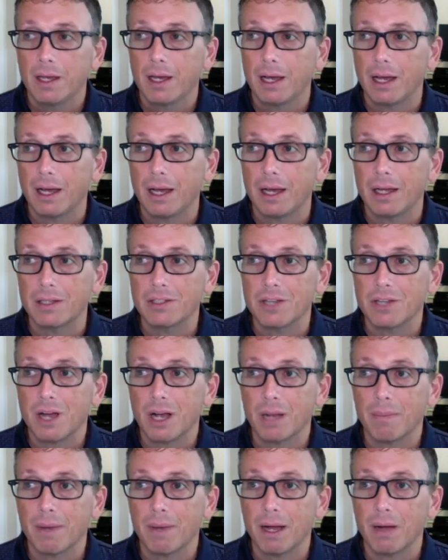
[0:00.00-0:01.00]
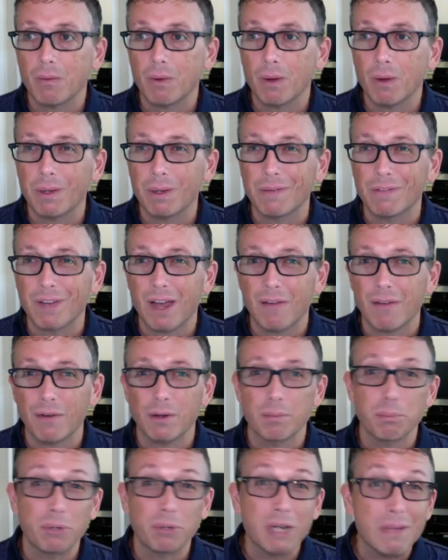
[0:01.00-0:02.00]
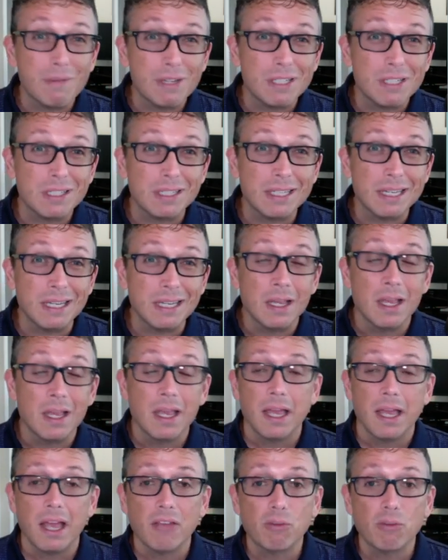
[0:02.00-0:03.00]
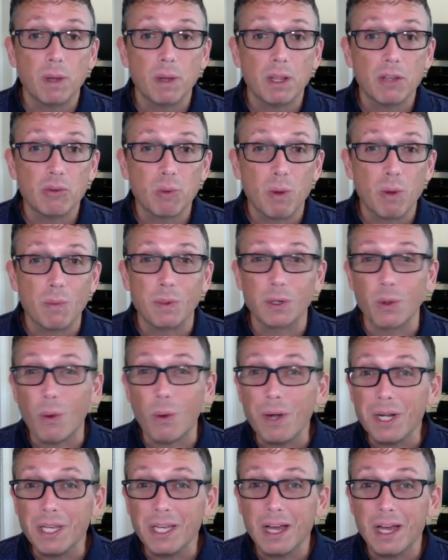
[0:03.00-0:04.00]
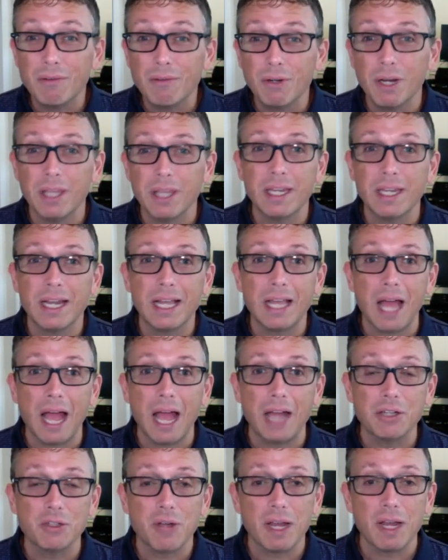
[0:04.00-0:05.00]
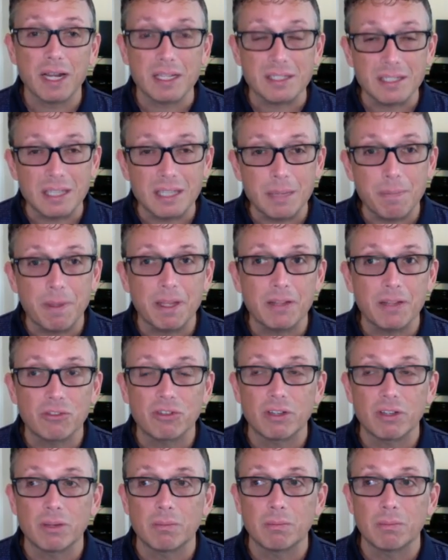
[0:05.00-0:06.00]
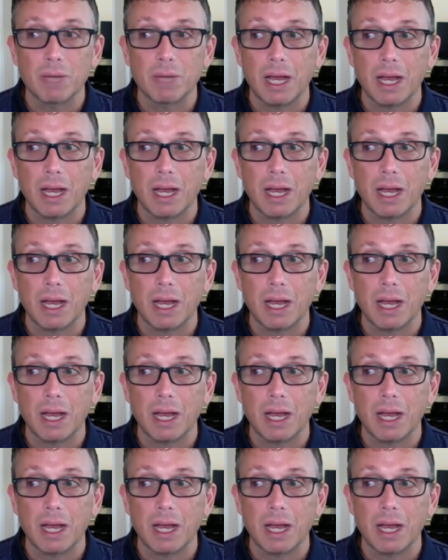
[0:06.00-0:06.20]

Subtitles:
talk about what we've covered previously, as well as what we're going to cover, and then I try to slip in some